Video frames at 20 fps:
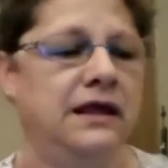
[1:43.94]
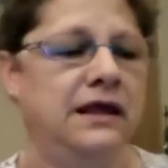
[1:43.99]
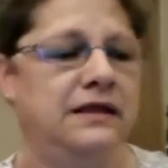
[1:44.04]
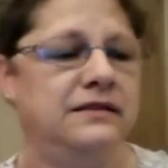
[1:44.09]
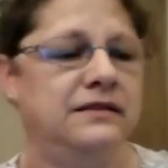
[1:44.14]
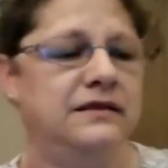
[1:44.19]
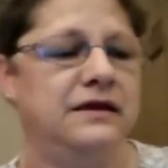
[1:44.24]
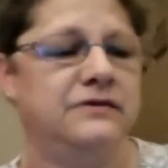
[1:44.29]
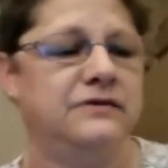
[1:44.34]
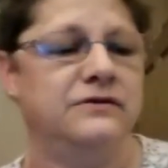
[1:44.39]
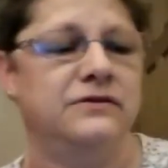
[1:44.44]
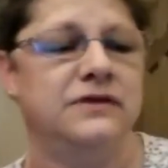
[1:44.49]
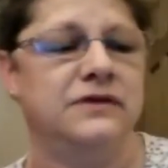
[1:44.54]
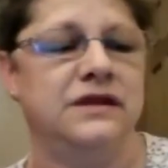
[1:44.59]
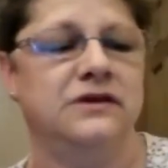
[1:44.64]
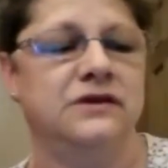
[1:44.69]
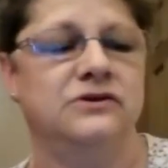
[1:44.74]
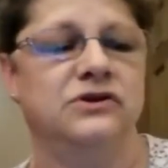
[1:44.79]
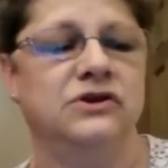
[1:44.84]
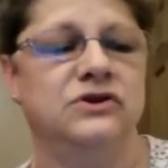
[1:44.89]
The other
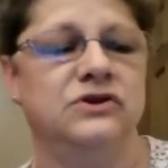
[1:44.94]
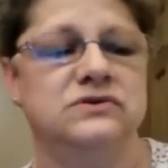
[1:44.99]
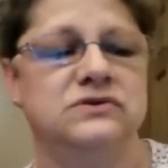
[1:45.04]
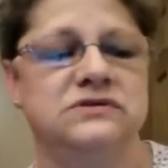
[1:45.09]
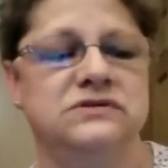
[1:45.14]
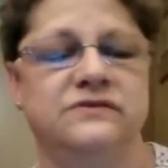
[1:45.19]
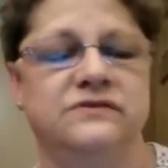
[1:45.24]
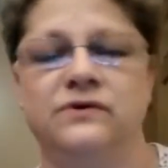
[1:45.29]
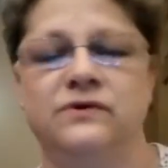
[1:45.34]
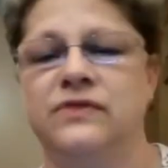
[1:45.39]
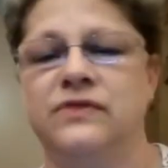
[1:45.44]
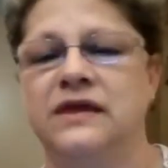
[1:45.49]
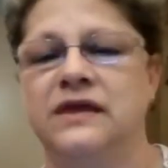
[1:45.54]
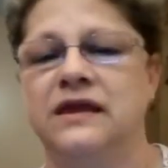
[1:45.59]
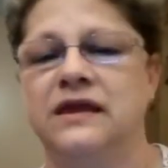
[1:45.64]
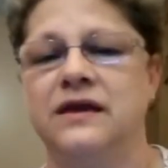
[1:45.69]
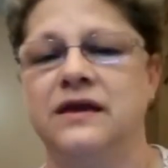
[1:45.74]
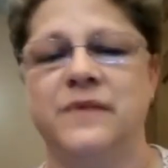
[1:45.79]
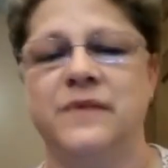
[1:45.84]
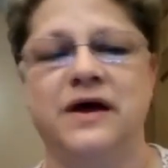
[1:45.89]
thing you can use if you're
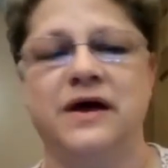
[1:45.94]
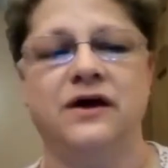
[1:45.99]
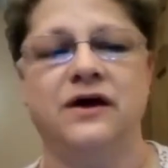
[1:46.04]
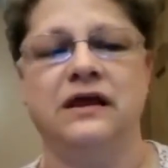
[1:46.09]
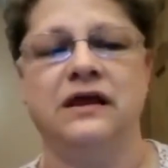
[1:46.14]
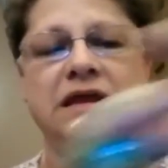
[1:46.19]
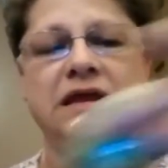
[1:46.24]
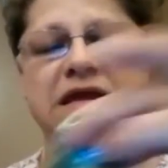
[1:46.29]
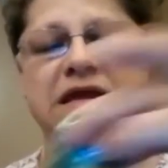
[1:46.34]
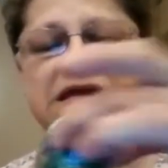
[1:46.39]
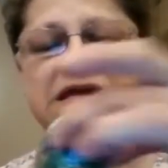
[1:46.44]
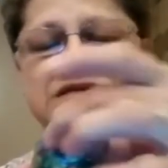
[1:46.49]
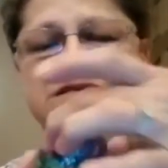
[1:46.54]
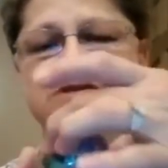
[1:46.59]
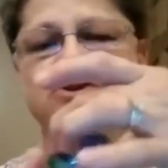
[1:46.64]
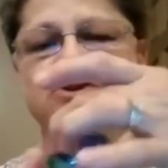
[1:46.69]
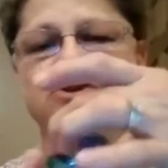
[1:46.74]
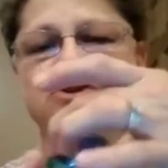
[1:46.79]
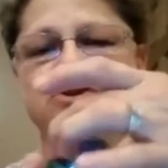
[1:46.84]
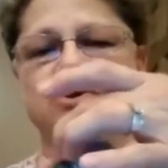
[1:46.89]
thinking about
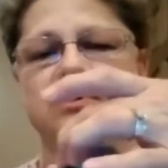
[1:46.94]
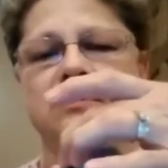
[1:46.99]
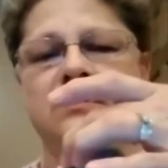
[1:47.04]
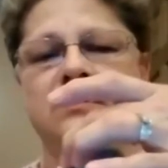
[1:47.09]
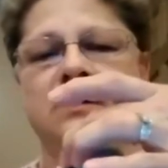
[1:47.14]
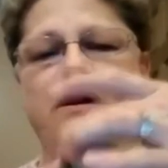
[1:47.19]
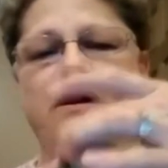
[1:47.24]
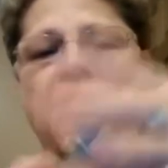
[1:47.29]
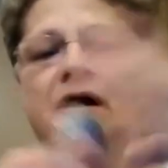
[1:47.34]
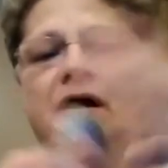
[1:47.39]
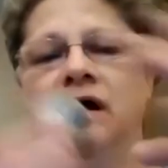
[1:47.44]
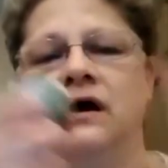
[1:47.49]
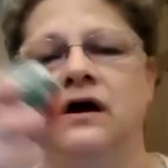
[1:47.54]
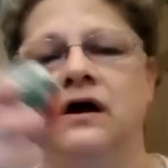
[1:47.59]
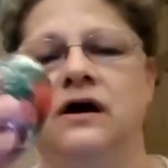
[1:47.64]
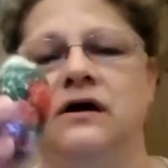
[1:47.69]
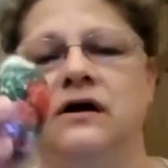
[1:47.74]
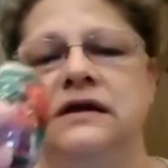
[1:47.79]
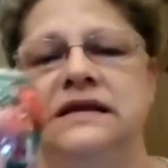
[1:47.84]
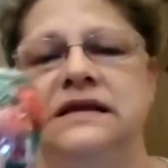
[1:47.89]
Easter
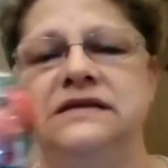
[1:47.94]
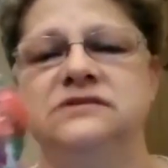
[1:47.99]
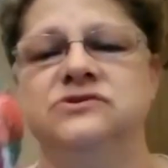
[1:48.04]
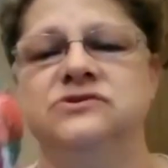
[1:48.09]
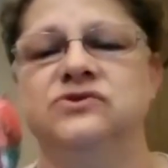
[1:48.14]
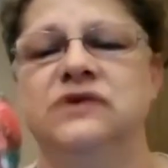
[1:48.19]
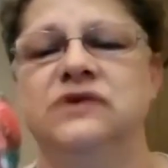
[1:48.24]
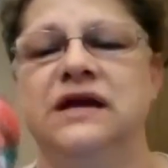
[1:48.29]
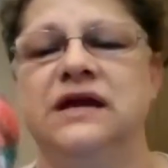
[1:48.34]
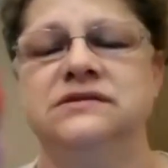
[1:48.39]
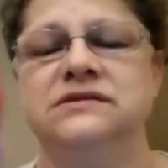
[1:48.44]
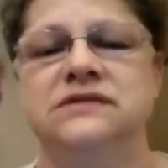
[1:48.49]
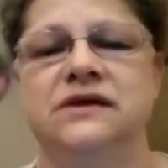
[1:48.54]
are Easter eggs.